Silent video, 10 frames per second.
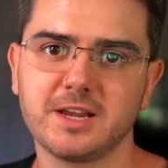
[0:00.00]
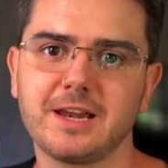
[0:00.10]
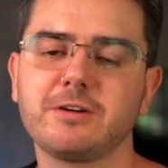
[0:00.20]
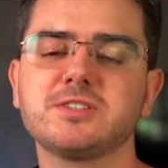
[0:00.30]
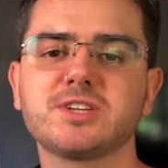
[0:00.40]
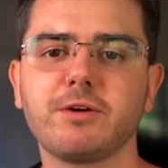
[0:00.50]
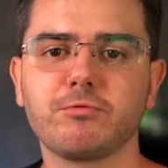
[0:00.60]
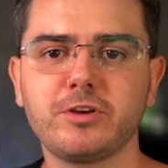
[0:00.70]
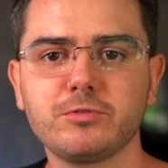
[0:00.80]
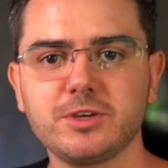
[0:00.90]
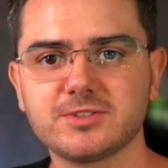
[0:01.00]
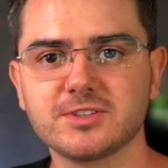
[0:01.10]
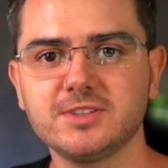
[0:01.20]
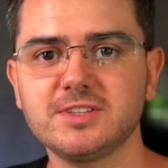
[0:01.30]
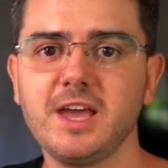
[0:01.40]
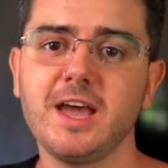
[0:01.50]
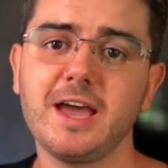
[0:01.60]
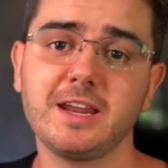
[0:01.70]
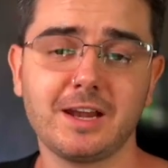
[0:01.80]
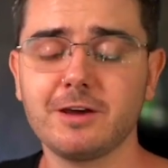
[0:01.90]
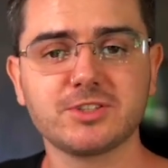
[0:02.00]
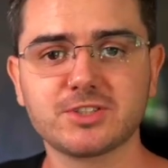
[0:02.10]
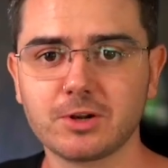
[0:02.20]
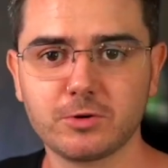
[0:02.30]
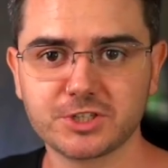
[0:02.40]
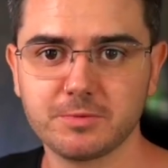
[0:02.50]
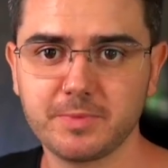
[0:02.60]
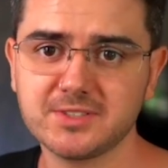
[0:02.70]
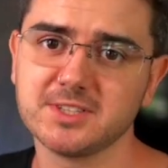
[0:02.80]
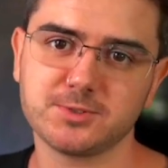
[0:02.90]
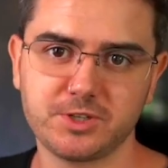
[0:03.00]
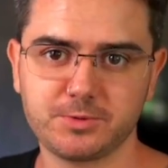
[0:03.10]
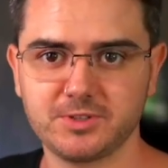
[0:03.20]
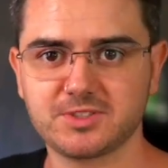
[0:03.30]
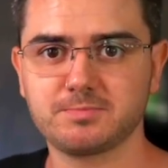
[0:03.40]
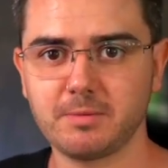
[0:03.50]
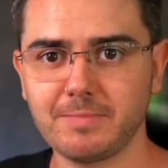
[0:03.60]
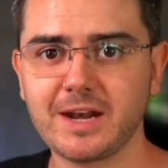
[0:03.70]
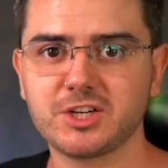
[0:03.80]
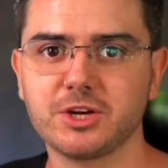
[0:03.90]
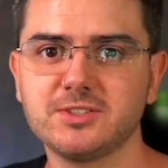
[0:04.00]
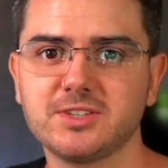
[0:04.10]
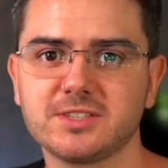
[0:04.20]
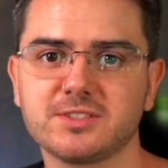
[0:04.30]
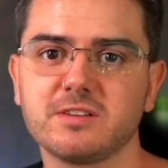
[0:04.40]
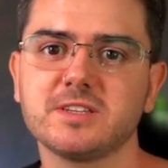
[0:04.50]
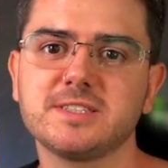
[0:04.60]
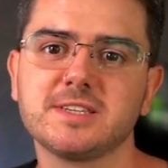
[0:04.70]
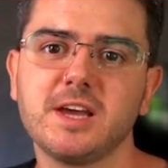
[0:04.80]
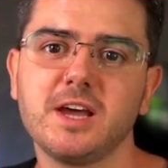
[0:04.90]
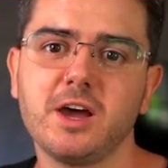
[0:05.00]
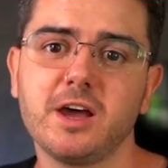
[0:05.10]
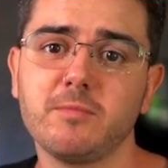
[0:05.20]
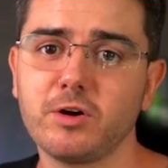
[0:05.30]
It allowed us to get real users and it allowed us to launch the business, which was a managed hosting service um,